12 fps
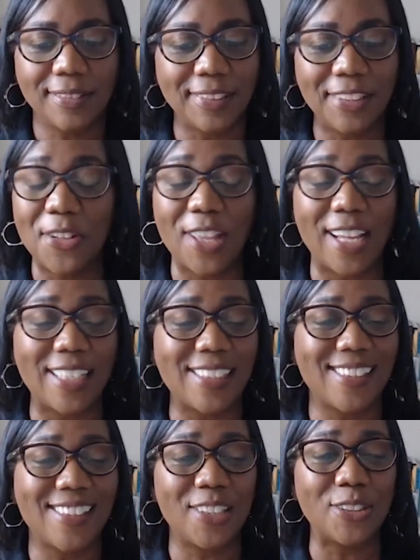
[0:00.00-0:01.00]

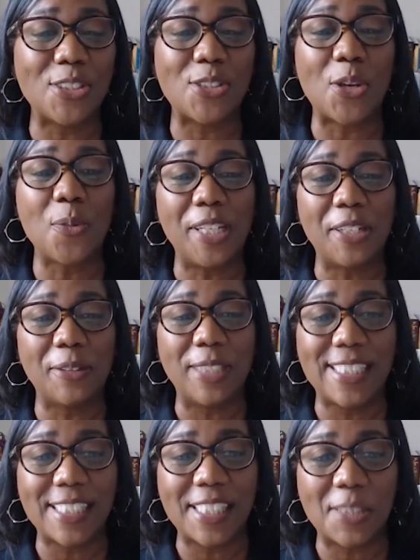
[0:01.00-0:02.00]
There's so many
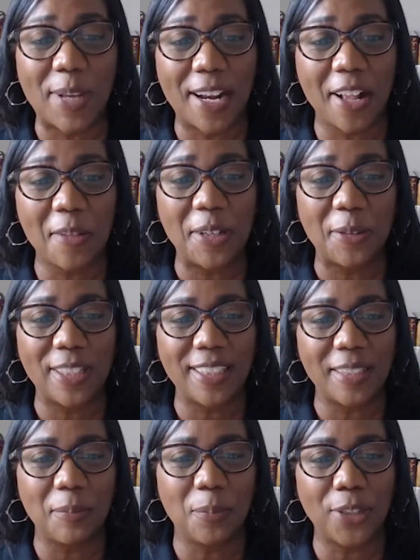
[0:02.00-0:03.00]
reasons, but I'll be
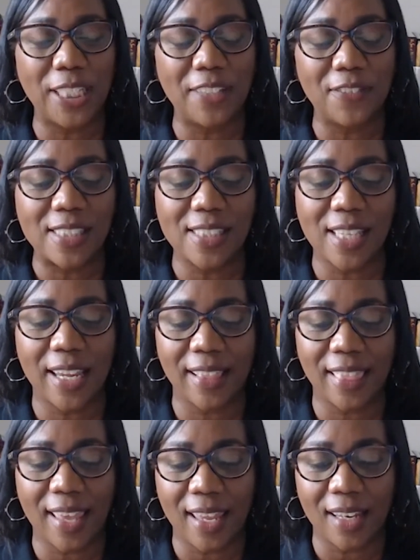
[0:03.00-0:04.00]
really brief in saying
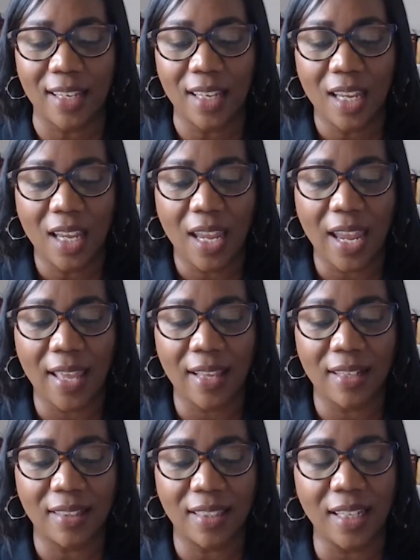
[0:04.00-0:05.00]
that
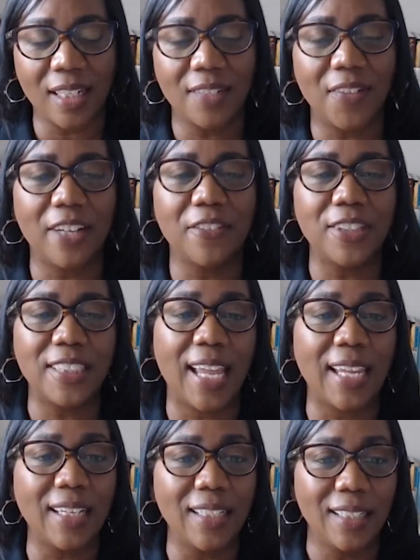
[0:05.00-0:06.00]
at the end of every
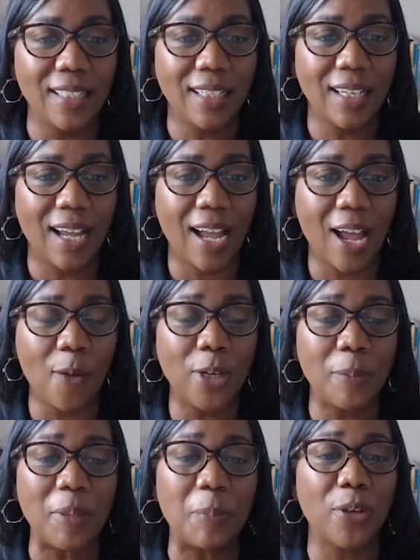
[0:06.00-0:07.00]
day, I want
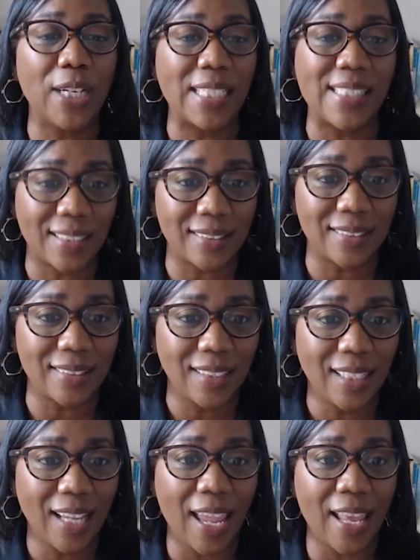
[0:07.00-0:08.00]
to be present.
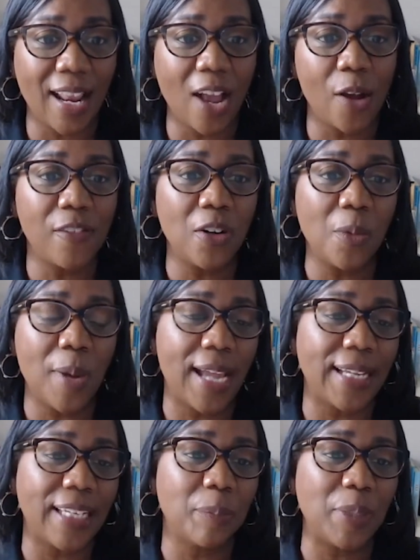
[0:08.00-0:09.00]
And however way I
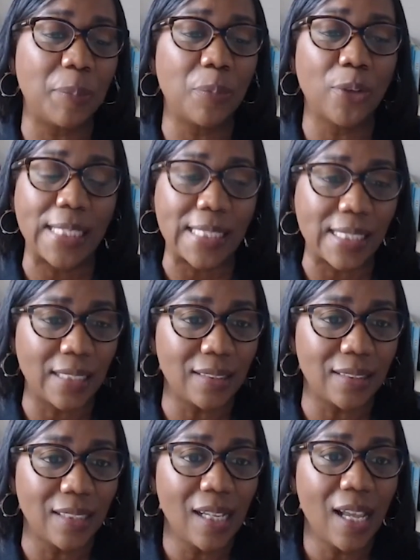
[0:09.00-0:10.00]
can be
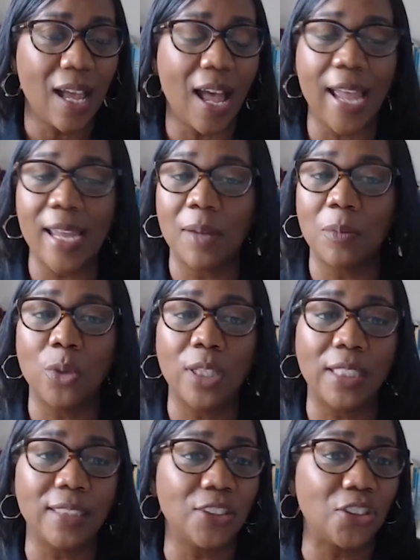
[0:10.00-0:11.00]
present, I am
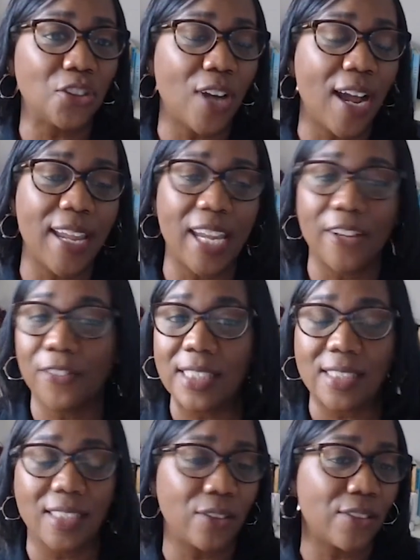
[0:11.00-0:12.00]
willing to try every
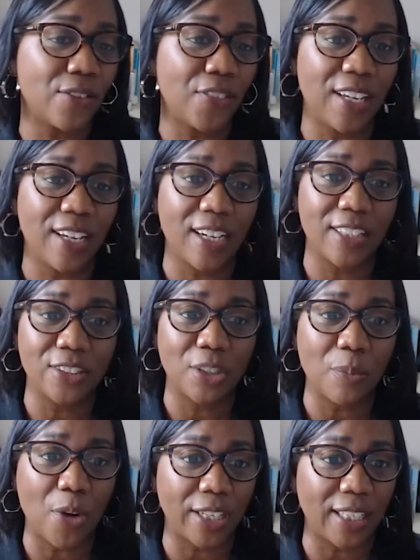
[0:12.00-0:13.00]
single thing under the
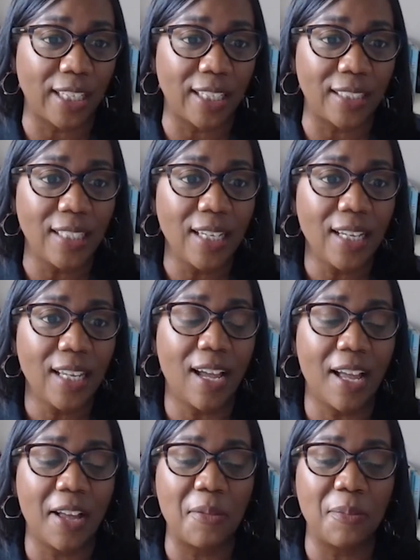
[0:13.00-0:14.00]
market,
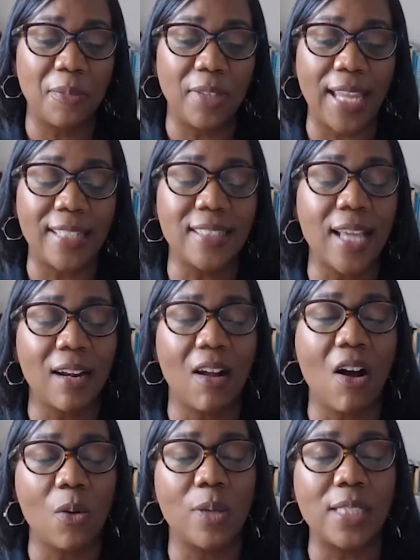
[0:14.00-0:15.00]
and not
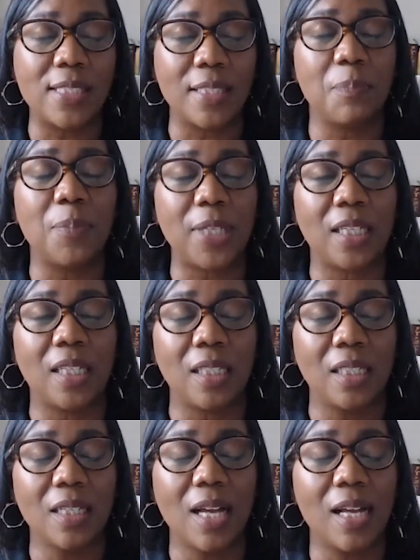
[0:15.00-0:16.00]
always it
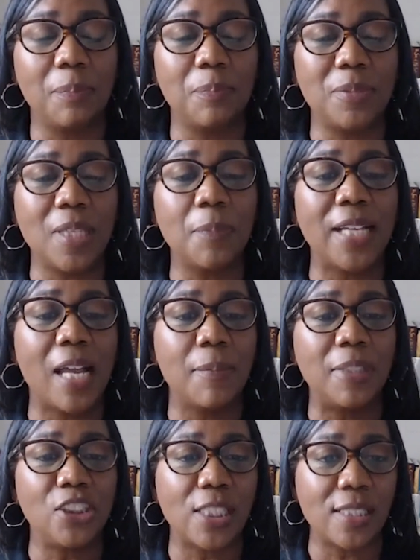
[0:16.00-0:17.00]
be something I've
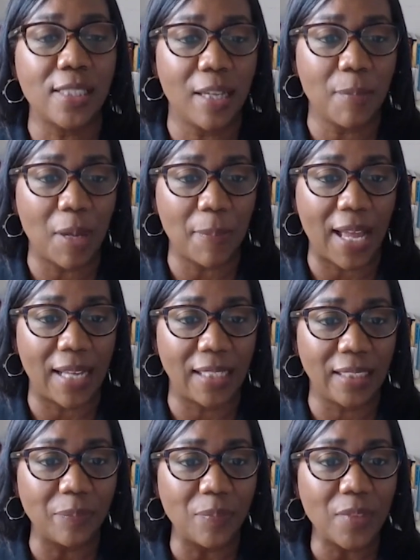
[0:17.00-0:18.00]
been ingesting in my
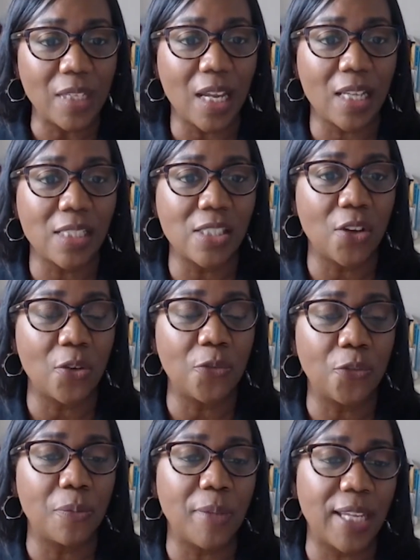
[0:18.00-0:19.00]
body. And so
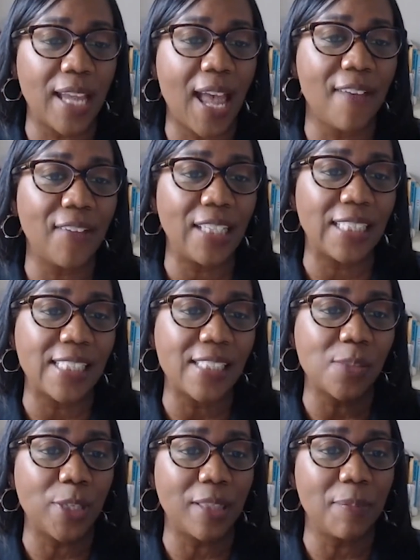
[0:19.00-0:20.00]
for me, having
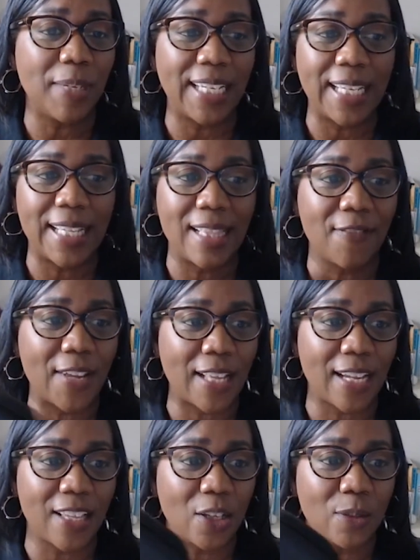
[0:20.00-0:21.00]
this with me, and the fact I
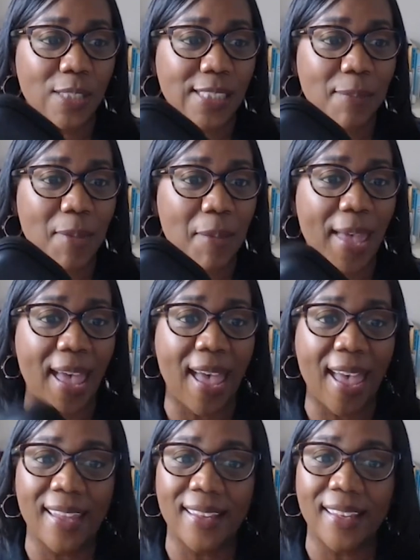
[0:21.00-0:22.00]
can throw this in my
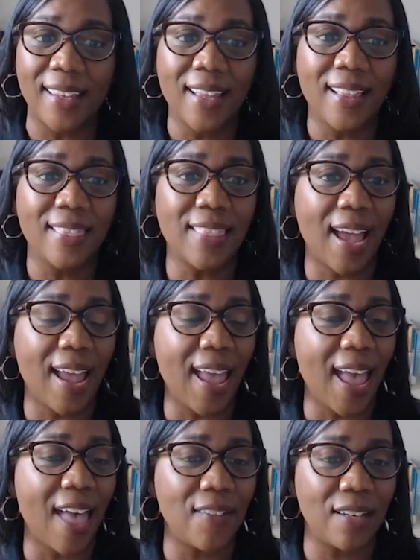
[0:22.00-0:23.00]
bag, that I
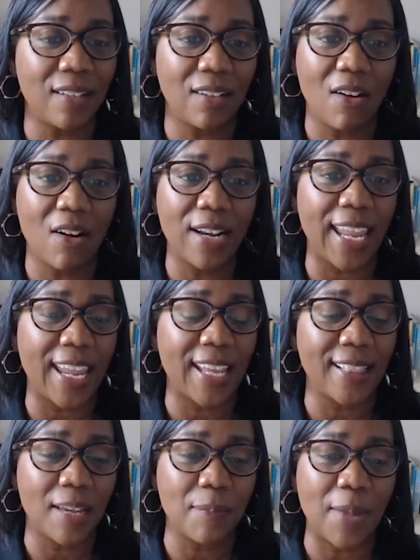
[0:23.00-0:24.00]
have it on
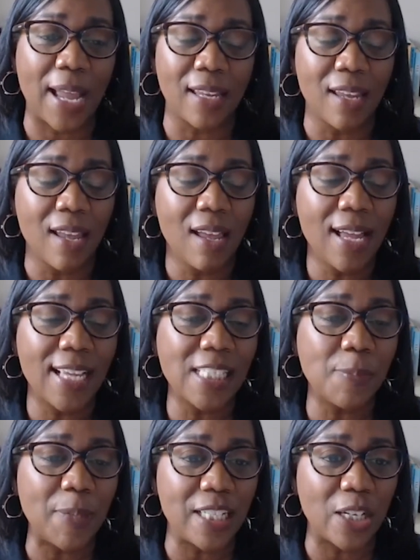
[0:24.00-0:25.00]
hand, that my
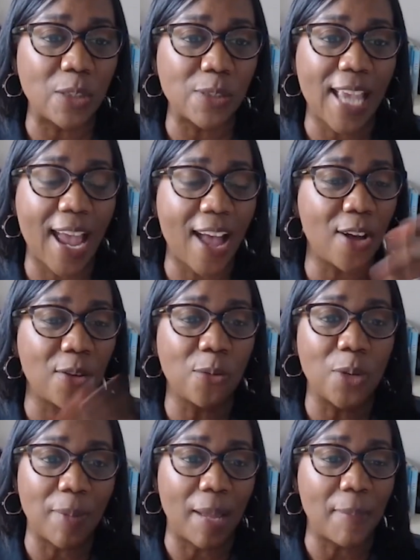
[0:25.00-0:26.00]
husband knows how,
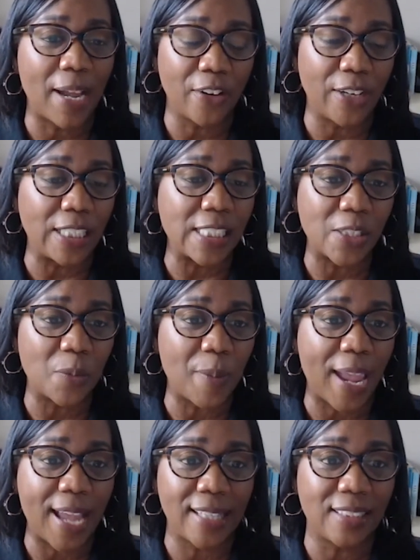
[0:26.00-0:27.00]
when my migraine is so
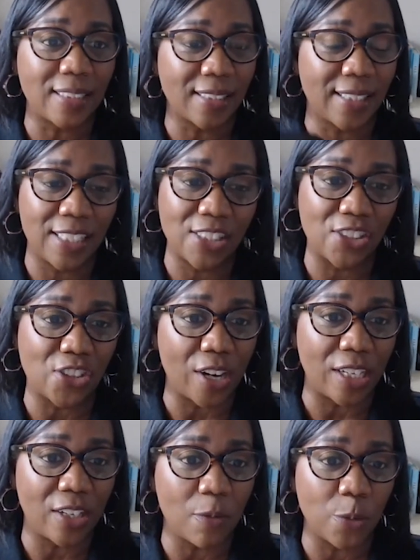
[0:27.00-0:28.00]
bad, to get it
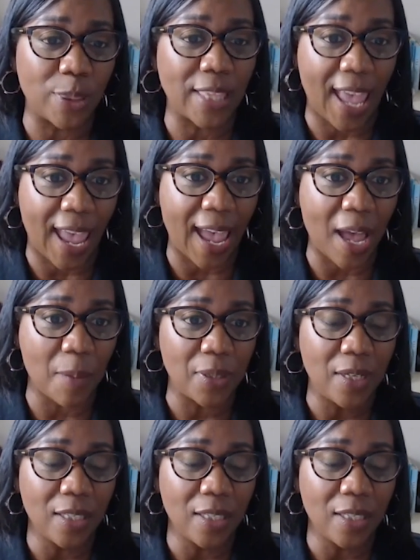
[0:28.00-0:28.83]
started on with the app.